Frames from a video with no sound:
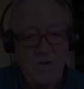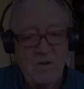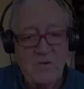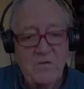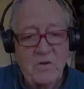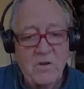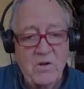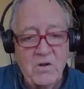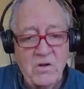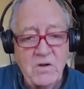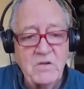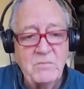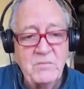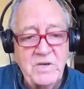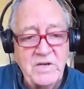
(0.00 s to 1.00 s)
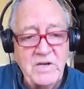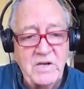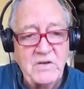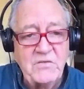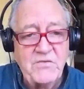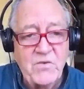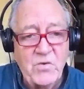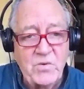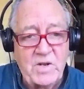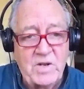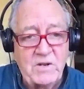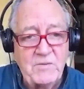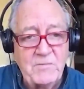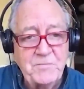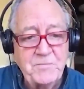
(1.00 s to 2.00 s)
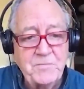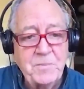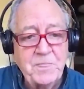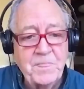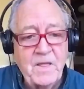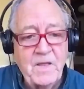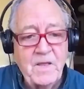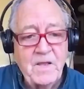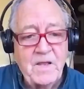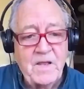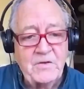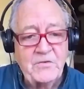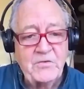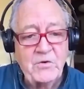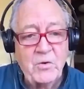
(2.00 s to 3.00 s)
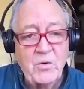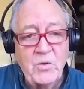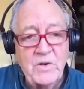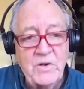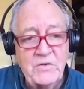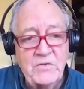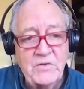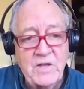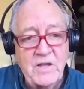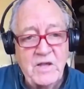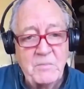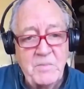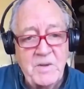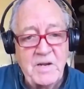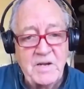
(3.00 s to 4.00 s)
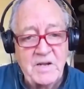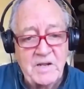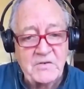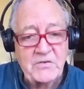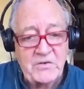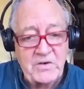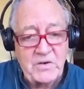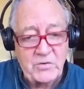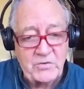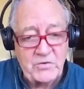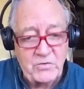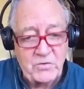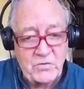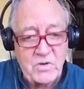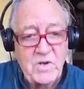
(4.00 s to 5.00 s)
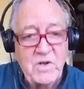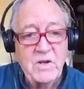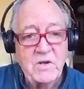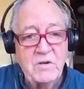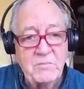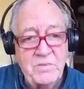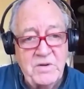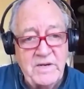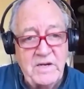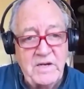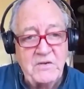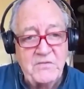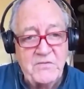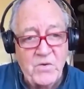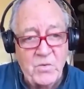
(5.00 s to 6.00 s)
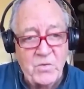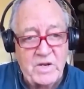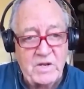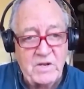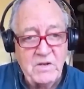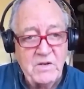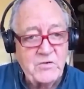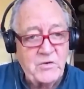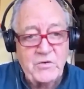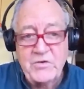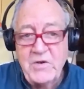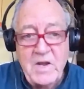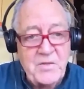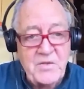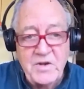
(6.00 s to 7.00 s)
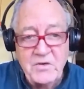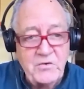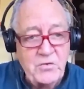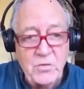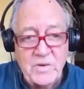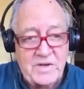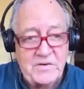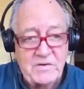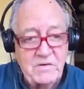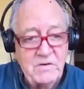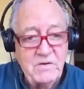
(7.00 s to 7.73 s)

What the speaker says: It's all completely phony. And so is the campaign against CO2, completely phony. There's nothing to it.